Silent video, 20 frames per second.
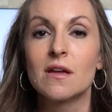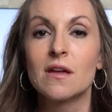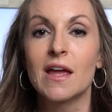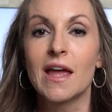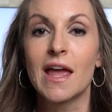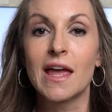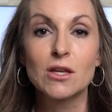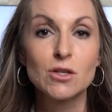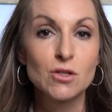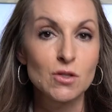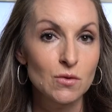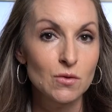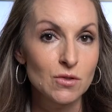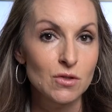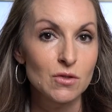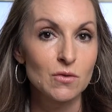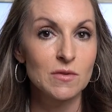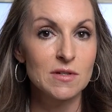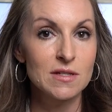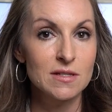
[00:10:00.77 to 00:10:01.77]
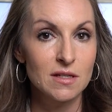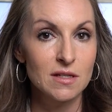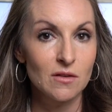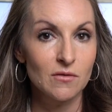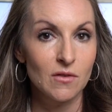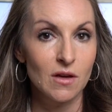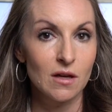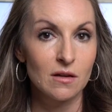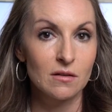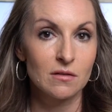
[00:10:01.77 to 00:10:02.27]
and you do receive
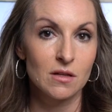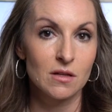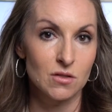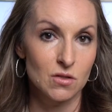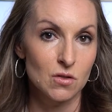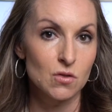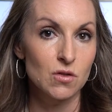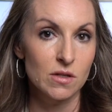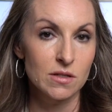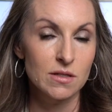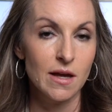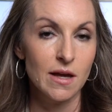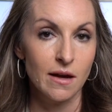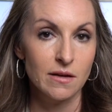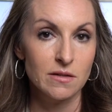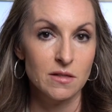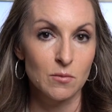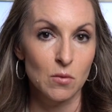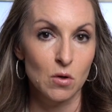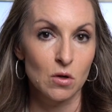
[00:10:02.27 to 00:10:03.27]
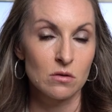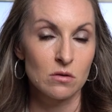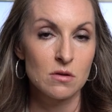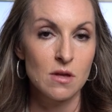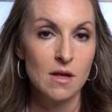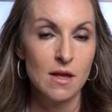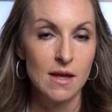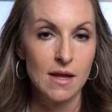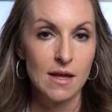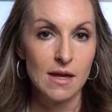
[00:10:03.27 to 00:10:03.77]
it, it's usually taxable.
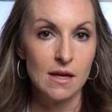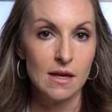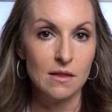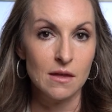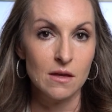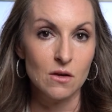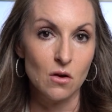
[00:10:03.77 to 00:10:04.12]
And then